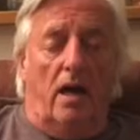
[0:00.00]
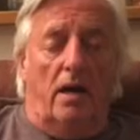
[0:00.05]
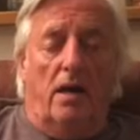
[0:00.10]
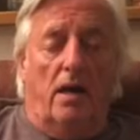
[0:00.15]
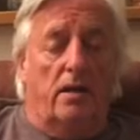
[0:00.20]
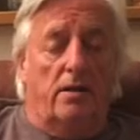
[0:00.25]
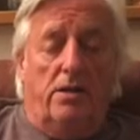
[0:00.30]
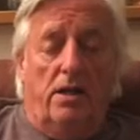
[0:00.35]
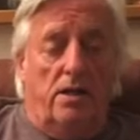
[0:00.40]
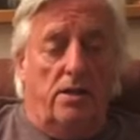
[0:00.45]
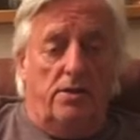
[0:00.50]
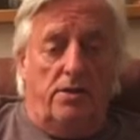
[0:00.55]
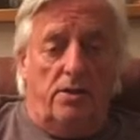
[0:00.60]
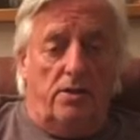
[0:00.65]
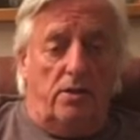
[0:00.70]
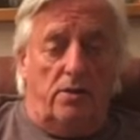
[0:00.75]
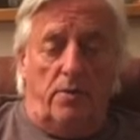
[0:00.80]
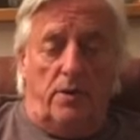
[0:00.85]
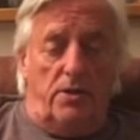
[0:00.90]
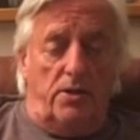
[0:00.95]
I can't answer
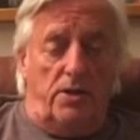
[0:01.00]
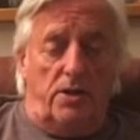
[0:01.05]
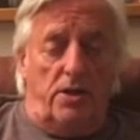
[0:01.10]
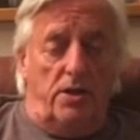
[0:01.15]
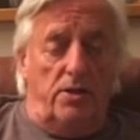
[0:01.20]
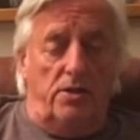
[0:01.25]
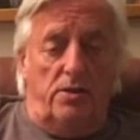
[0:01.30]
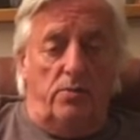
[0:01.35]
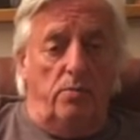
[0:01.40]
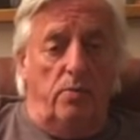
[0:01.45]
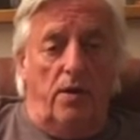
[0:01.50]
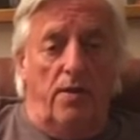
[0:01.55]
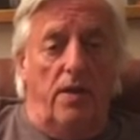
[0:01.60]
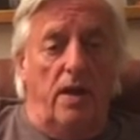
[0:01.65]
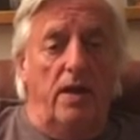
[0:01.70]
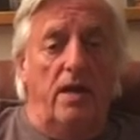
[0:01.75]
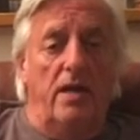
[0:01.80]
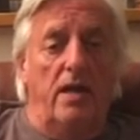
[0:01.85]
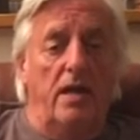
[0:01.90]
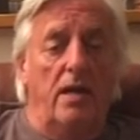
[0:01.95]
the question as to
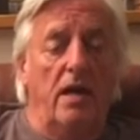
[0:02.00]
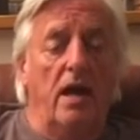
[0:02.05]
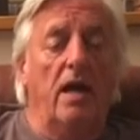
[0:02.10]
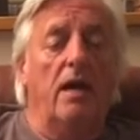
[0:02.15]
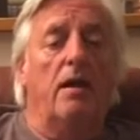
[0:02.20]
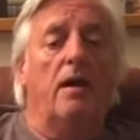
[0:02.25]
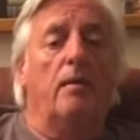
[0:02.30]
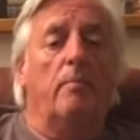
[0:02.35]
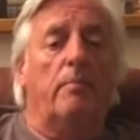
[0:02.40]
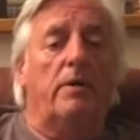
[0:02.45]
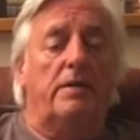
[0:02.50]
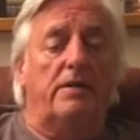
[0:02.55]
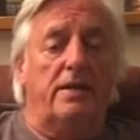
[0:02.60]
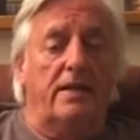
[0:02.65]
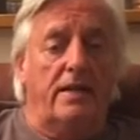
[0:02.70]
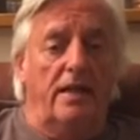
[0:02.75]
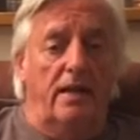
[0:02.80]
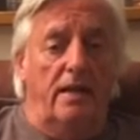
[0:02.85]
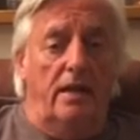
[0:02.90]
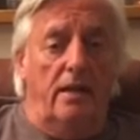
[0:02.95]
whether he
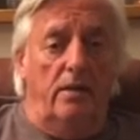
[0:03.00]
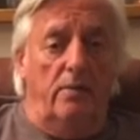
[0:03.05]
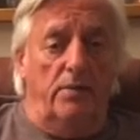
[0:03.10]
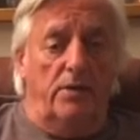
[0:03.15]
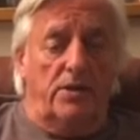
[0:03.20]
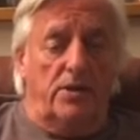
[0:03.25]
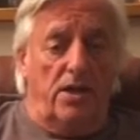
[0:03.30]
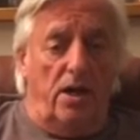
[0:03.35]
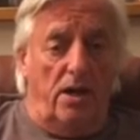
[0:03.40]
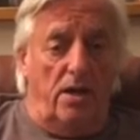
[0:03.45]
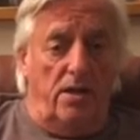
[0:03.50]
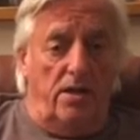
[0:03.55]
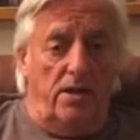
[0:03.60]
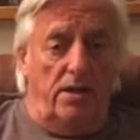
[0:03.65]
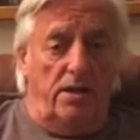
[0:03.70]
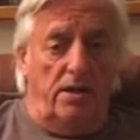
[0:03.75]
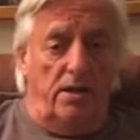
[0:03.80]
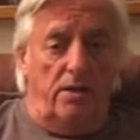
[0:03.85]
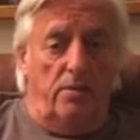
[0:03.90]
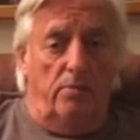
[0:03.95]
particularly was
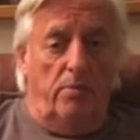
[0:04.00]
targeted.